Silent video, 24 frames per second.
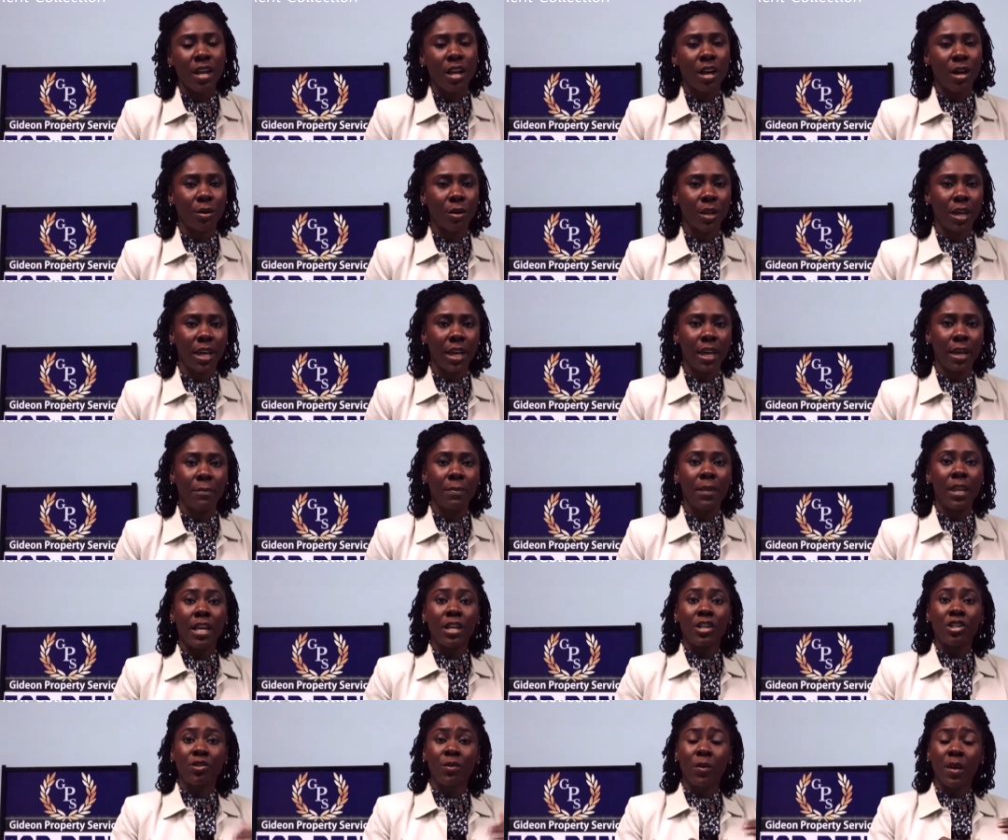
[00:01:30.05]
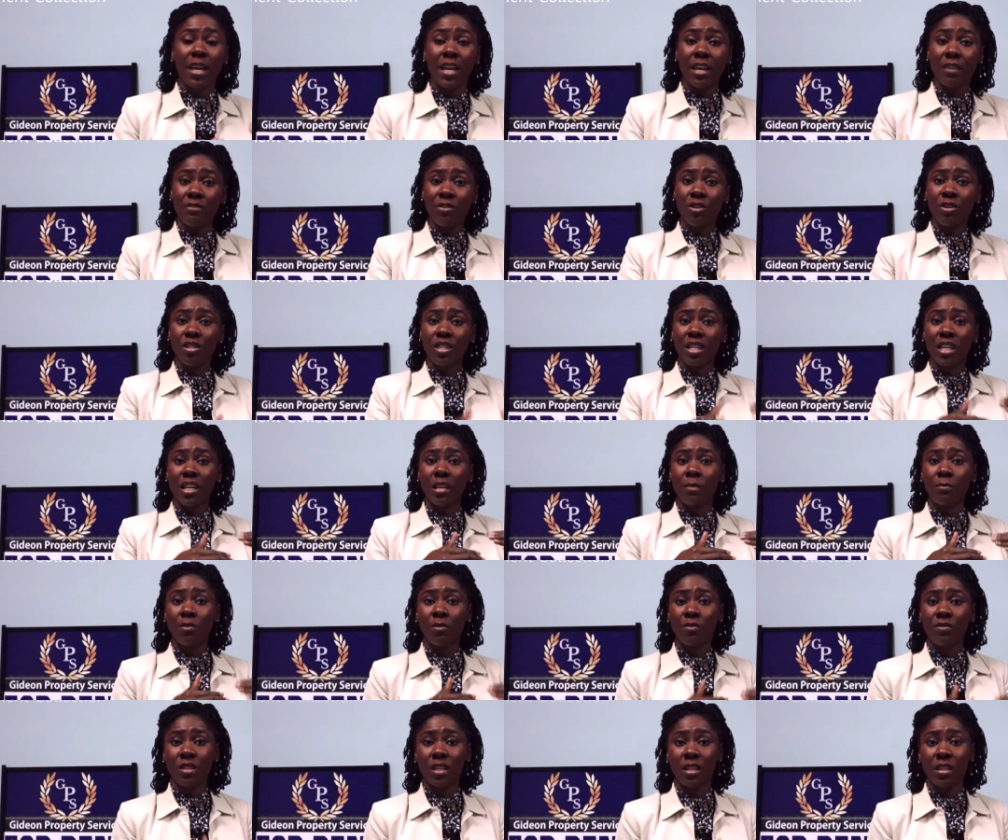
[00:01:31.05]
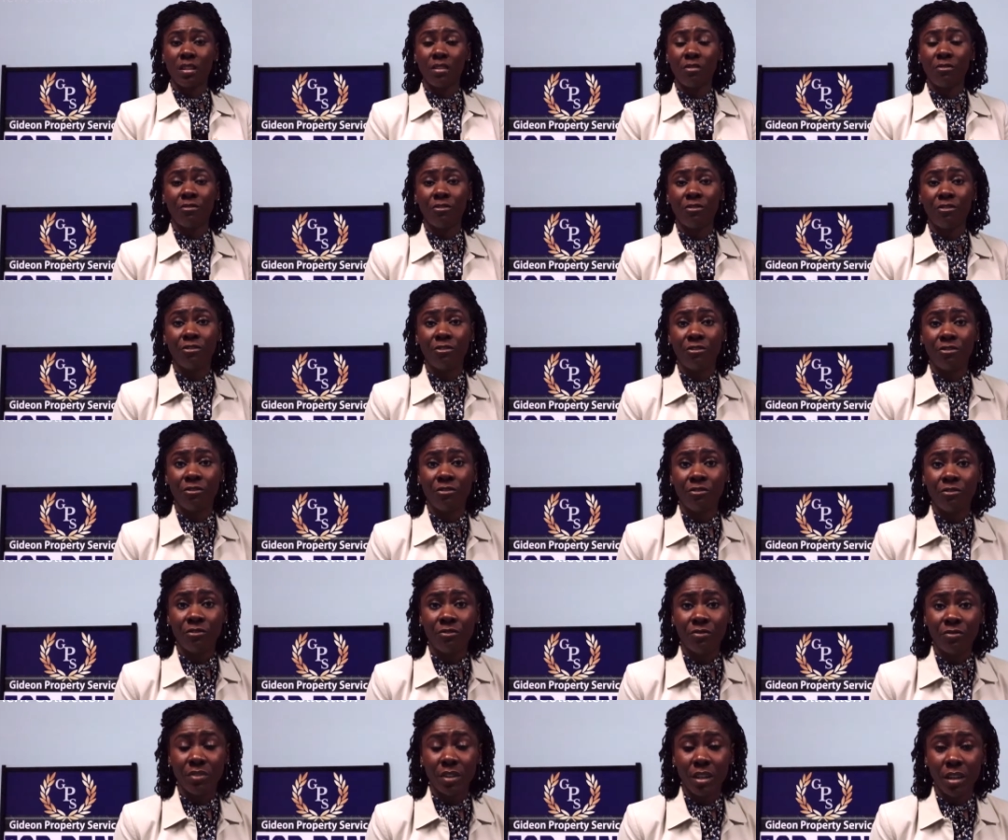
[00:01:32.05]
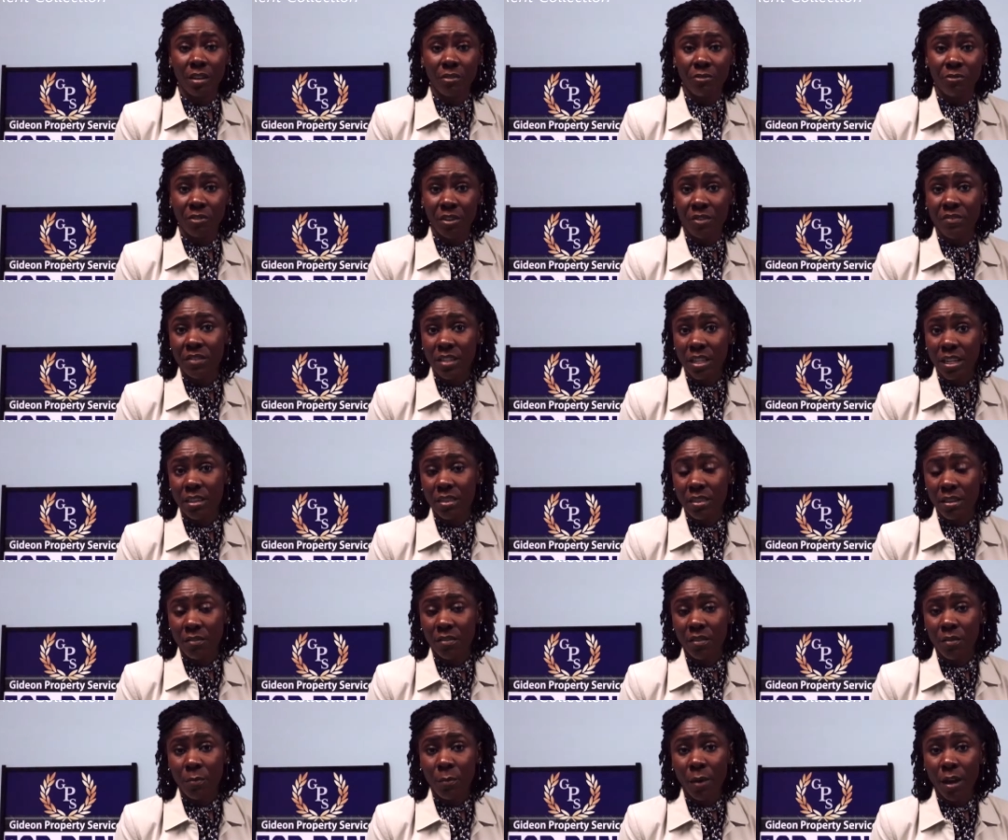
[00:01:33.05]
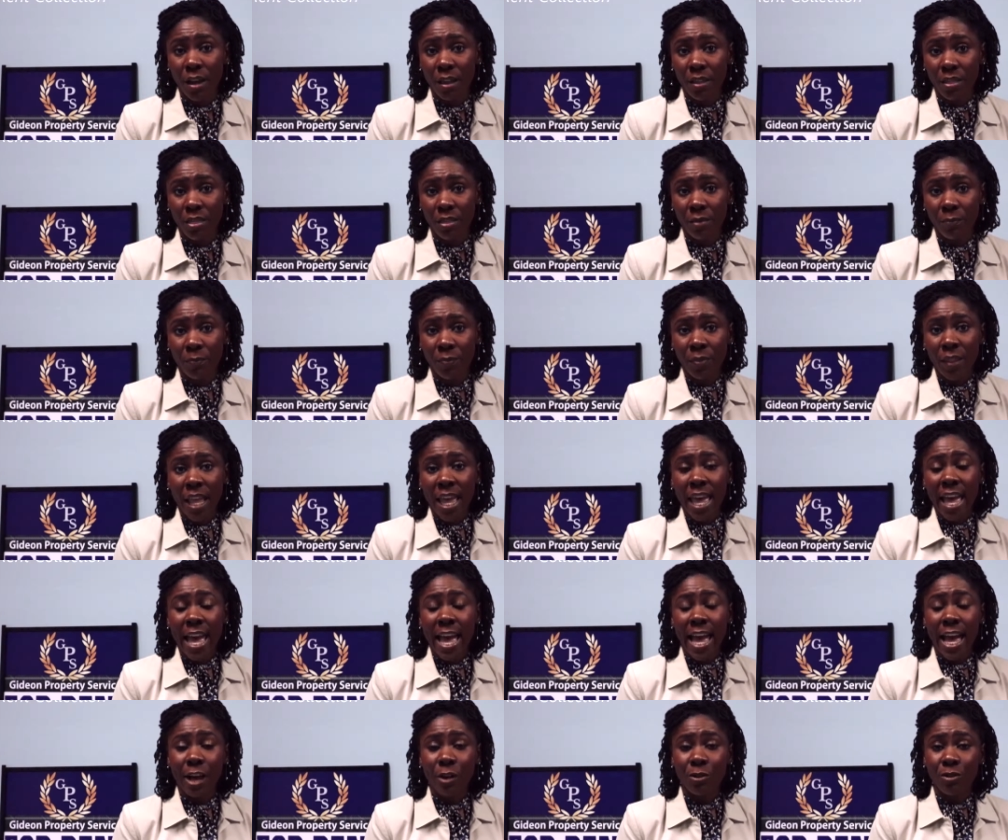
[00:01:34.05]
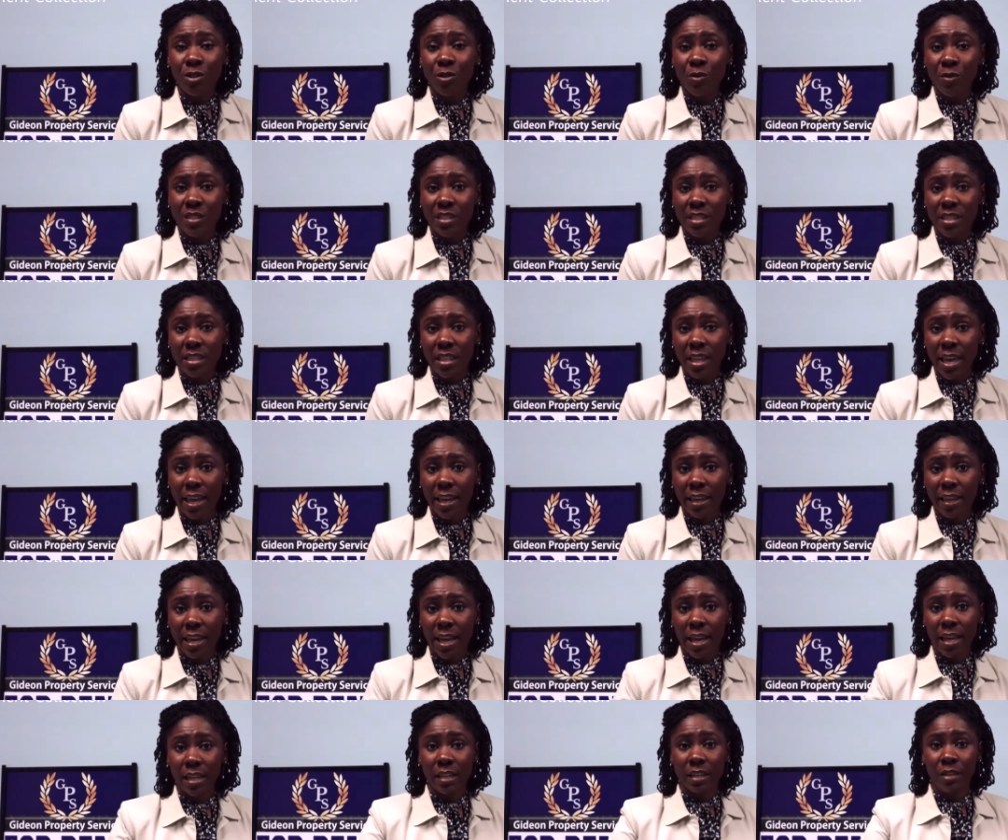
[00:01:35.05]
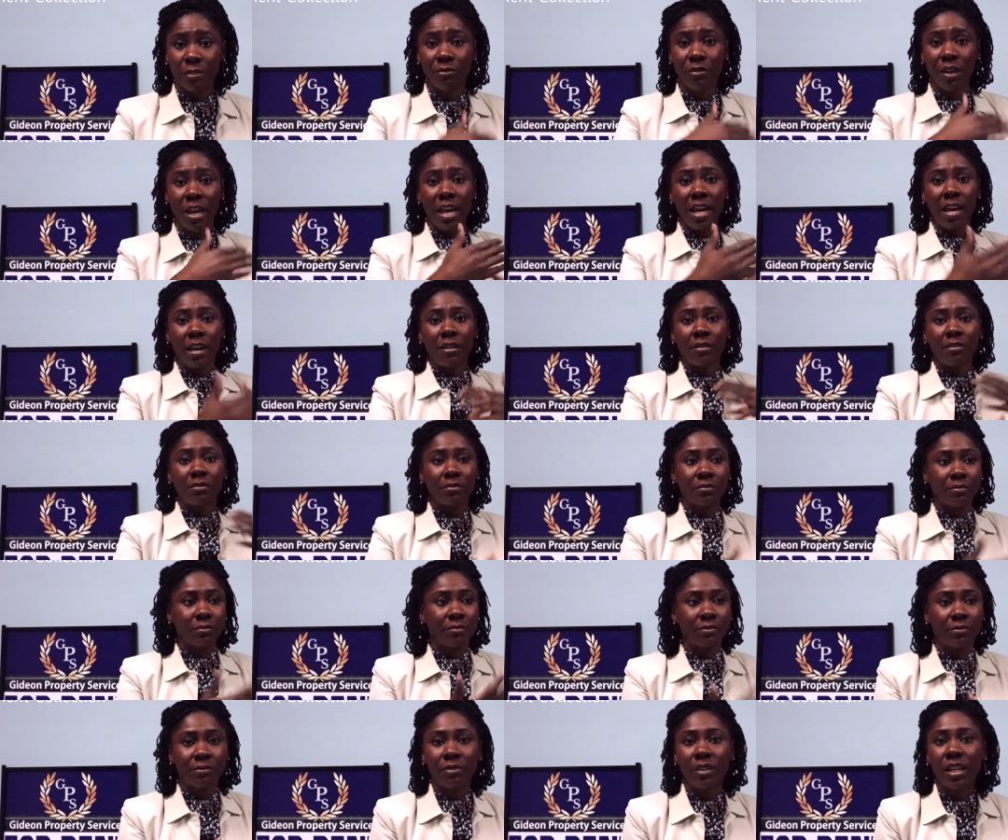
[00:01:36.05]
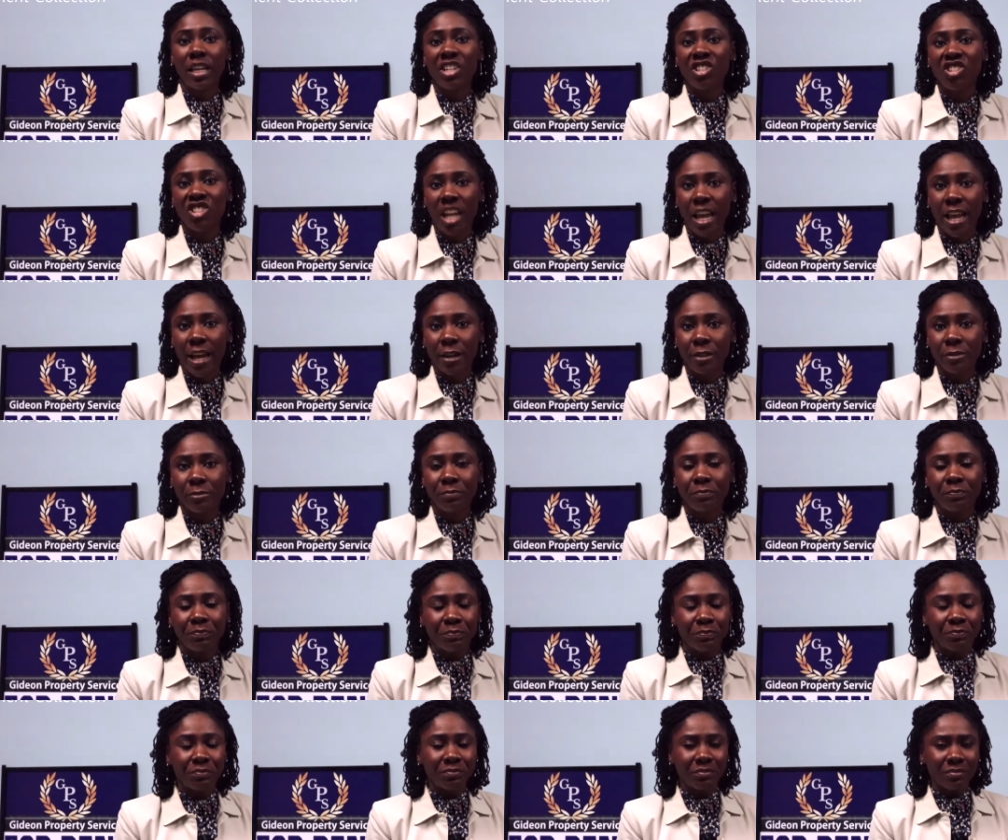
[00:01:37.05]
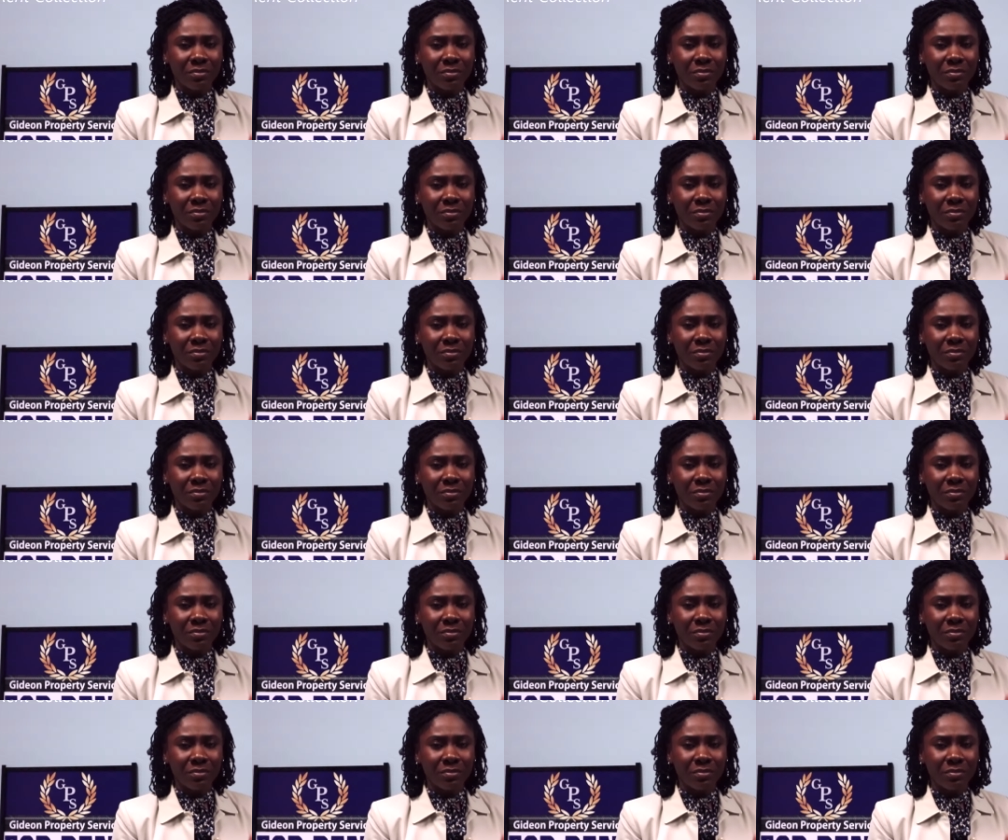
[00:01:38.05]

Okay, so if your tenant moves in the 15th of the month, how you see that kind of flush out